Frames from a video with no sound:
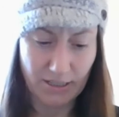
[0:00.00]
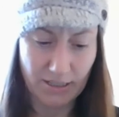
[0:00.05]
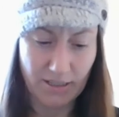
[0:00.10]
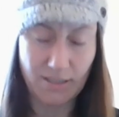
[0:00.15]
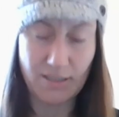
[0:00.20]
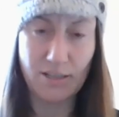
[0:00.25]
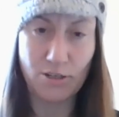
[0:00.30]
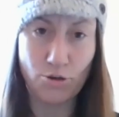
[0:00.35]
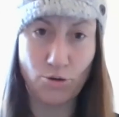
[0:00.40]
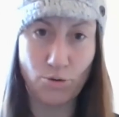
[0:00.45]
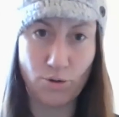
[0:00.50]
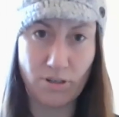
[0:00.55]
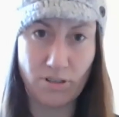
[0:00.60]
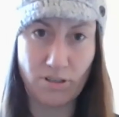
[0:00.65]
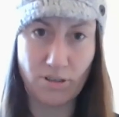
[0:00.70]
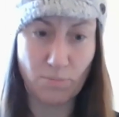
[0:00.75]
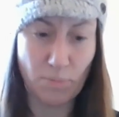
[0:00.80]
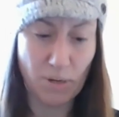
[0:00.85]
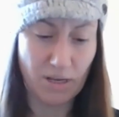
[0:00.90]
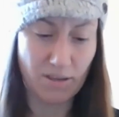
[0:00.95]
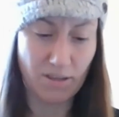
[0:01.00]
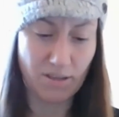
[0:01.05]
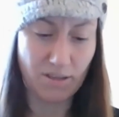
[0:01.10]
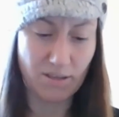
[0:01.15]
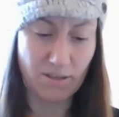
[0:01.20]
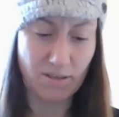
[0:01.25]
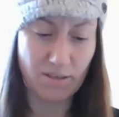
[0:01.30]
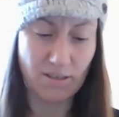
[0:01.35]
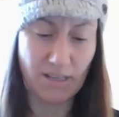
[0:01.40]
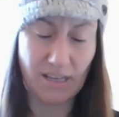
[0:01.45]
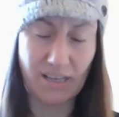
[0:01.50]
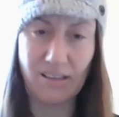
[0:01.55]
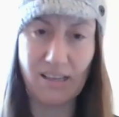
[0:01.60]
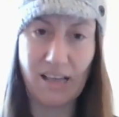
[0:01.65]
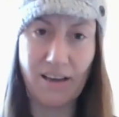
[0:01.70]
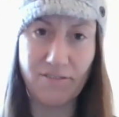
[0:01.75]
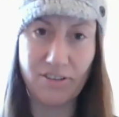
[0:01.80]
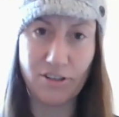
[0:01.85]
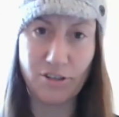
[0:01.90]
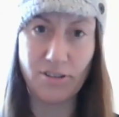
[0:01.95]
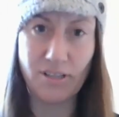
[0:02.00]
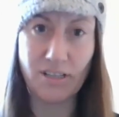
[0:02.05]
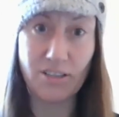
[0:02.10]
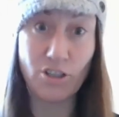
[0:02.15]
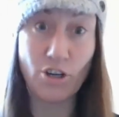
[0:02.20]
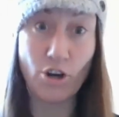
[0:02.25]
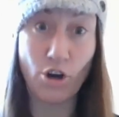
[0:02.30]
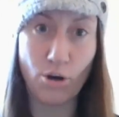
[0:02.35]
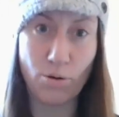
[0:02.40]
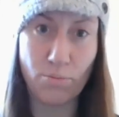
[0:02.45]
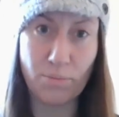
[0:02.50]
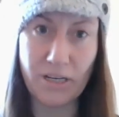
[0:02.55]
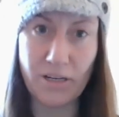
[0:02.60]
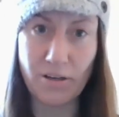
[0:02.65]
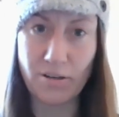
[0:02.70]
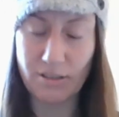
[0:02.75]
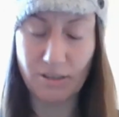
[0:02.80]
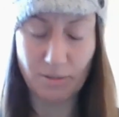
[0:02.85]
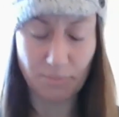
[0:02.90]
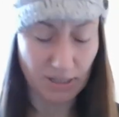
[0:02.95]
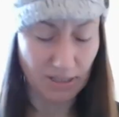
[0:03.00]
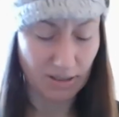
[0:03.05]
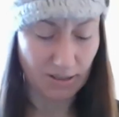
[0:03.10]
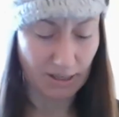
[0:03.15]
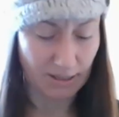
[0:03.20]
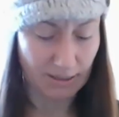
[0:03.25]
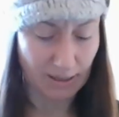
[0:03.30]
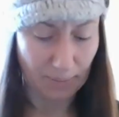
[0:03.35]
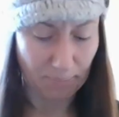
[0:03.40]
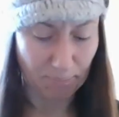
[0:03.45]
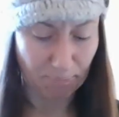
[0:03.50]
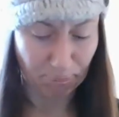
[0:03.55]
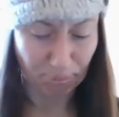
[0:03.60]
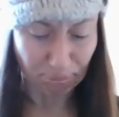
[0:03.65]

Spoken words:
essential oil smell that's like lavender, that's calming, or something like that.